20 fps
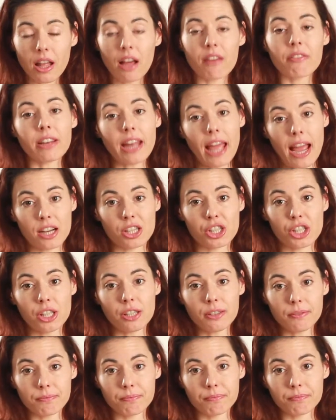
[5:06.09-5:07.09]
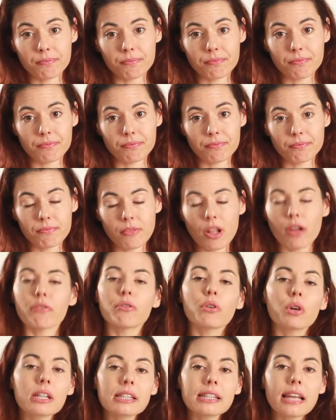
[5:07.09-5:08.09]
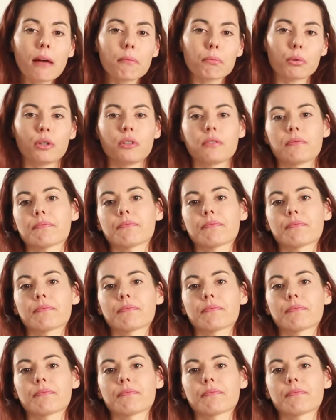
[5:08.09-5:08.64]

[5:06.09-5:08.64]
of an action, for example,